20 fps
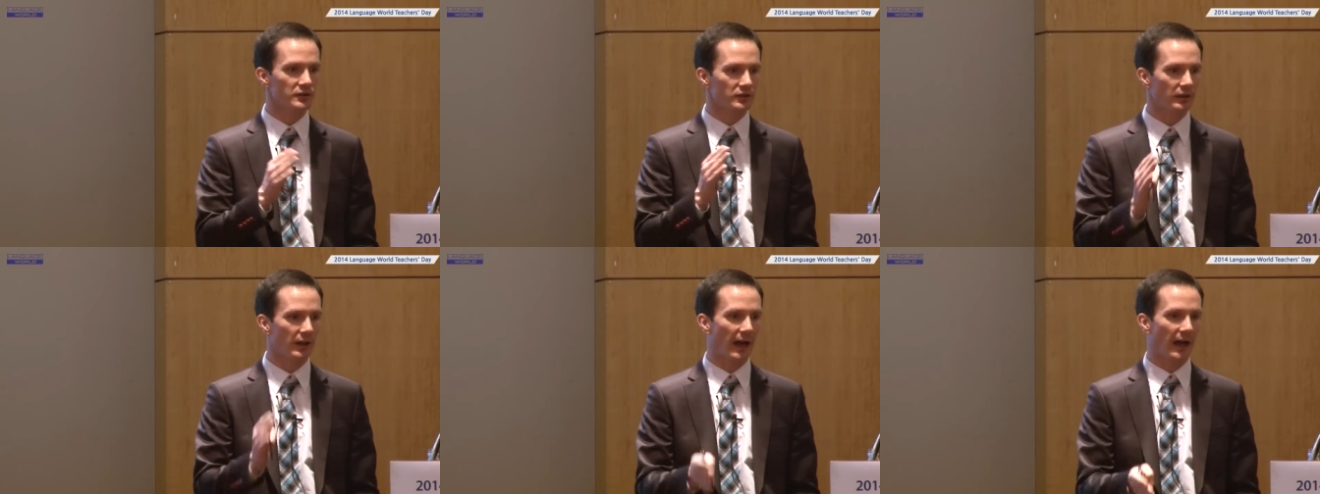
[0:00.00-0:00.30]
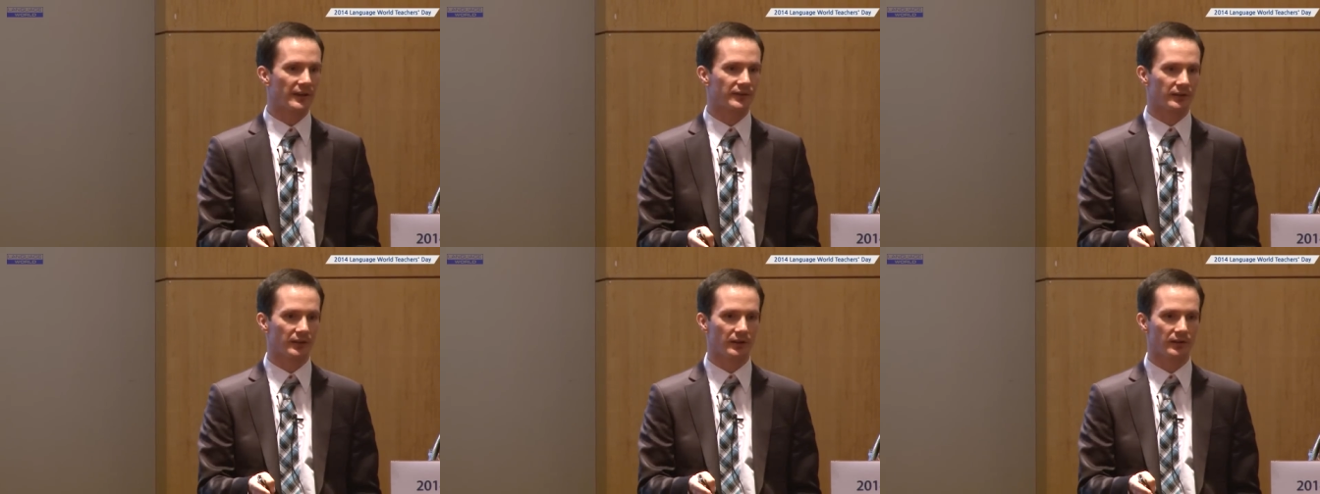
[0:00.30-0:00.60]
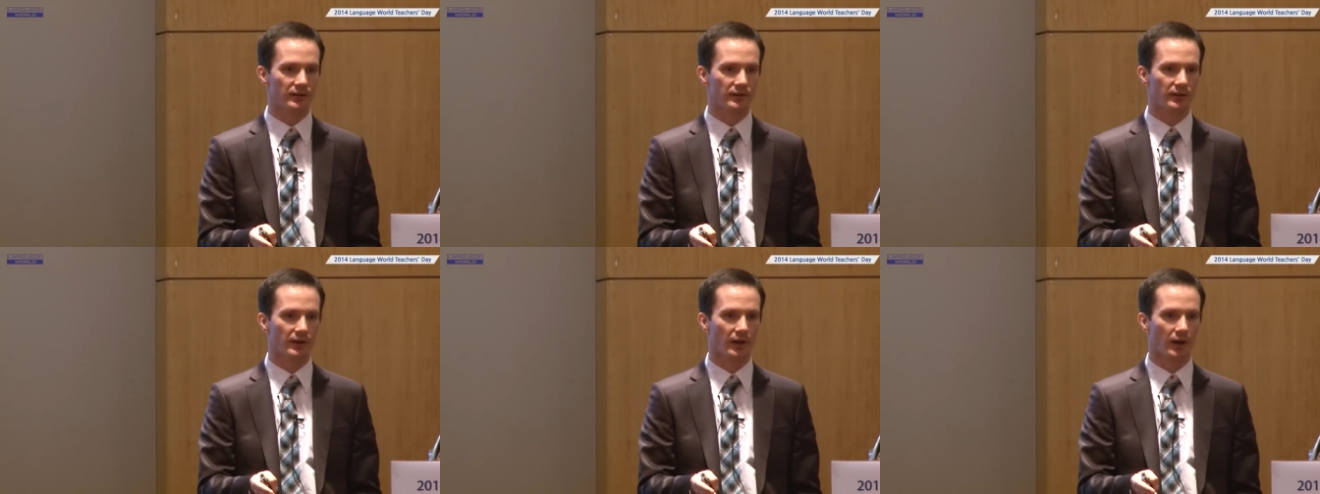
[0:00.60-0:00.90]

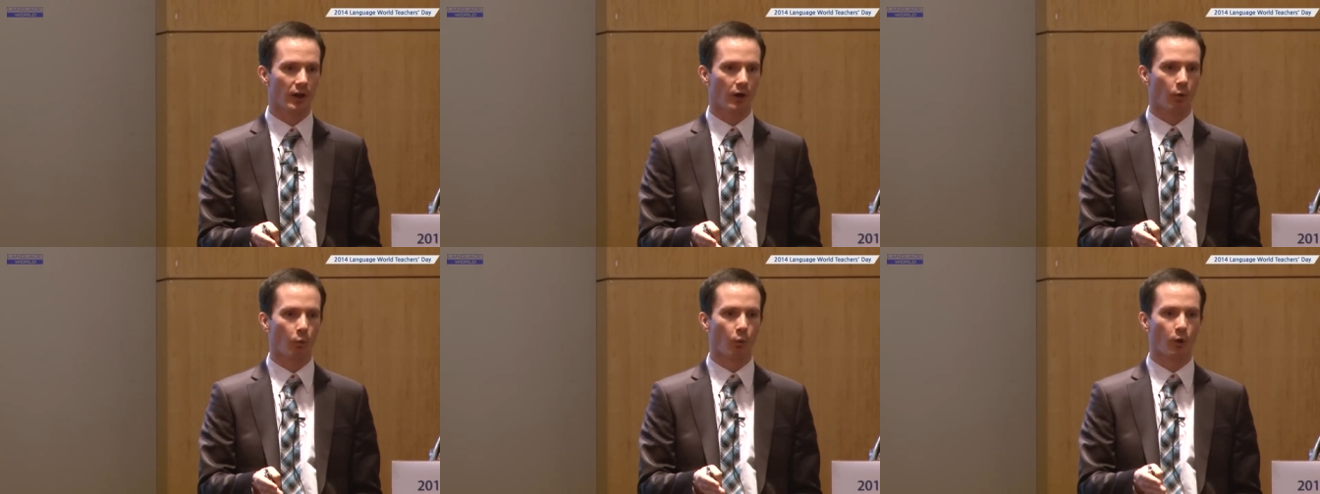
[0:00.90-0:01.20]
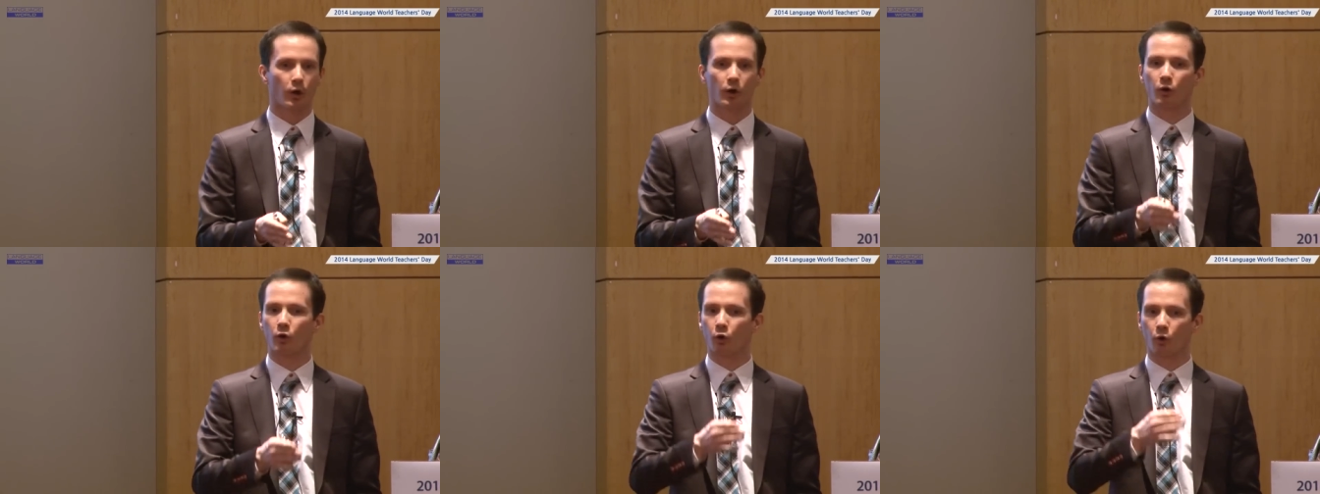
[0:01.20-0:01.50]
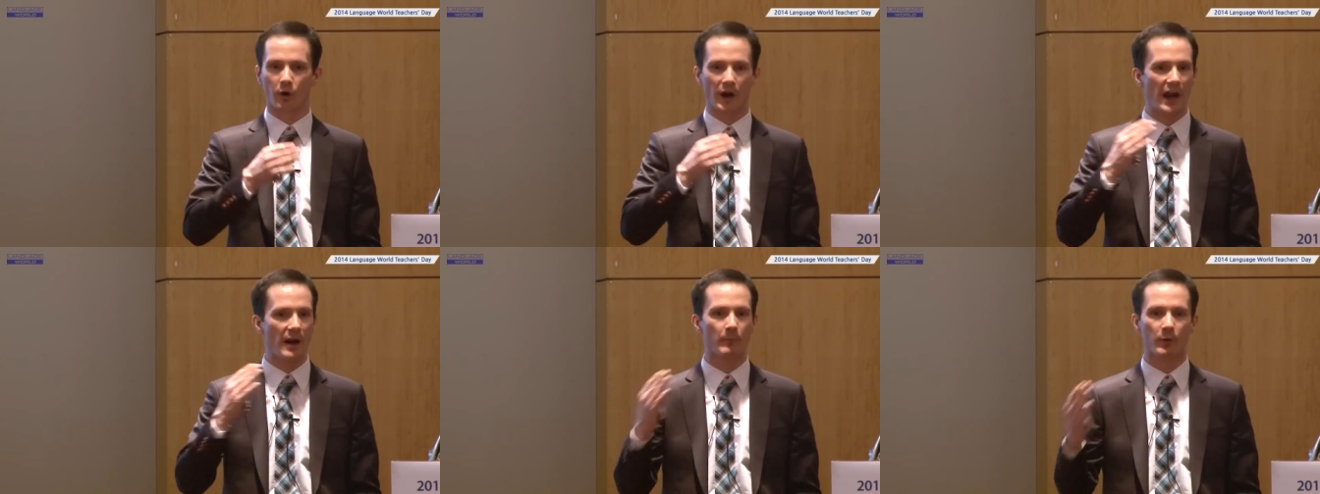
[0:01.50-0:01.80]
classes were
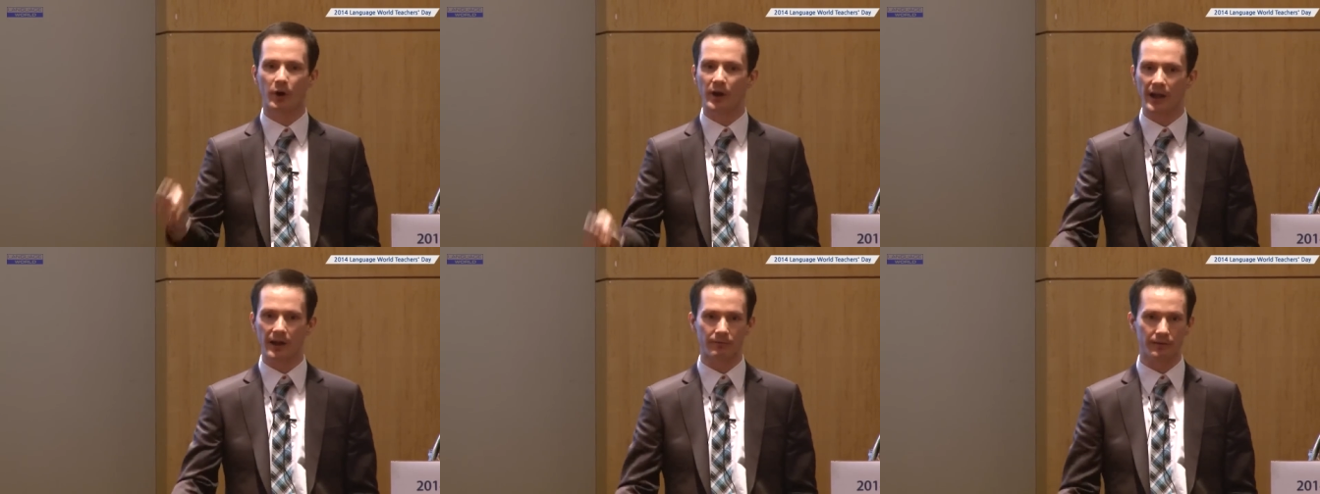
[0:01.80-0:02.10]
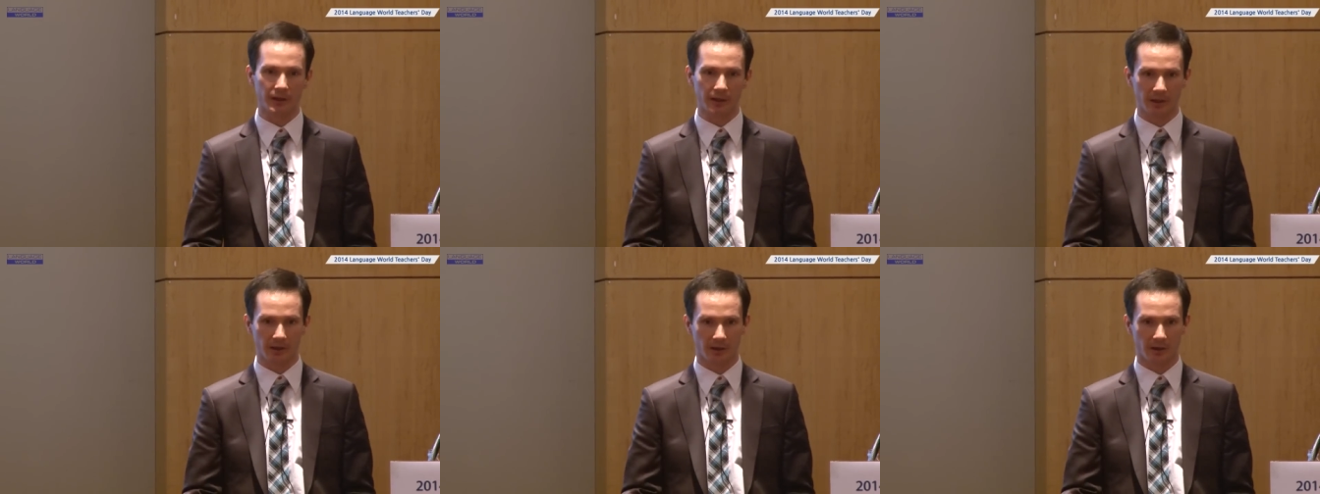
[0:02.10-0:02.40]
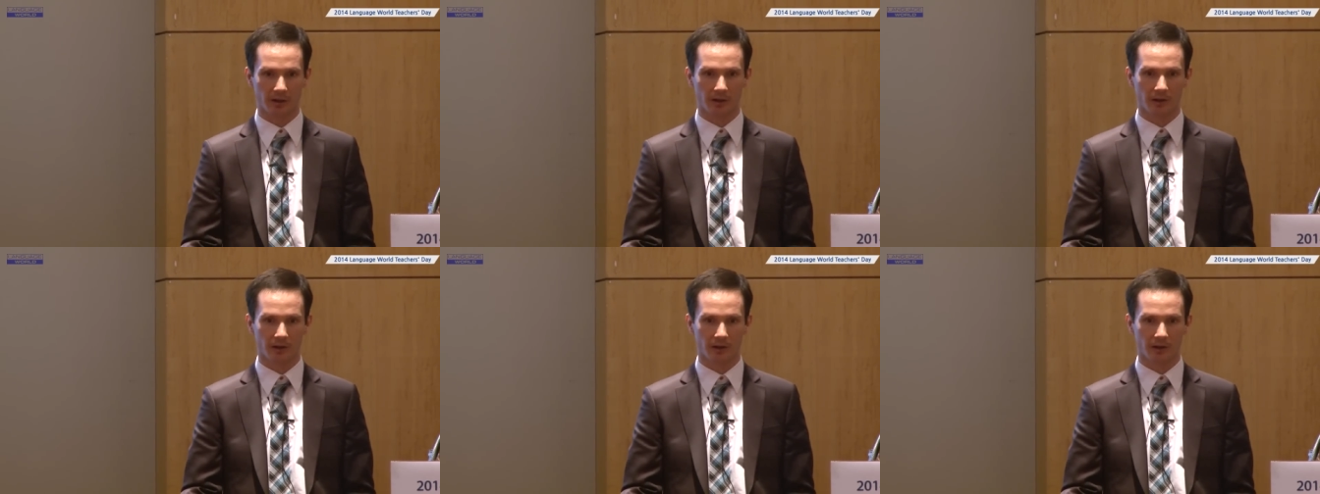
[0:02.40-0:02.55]
grammar heavy?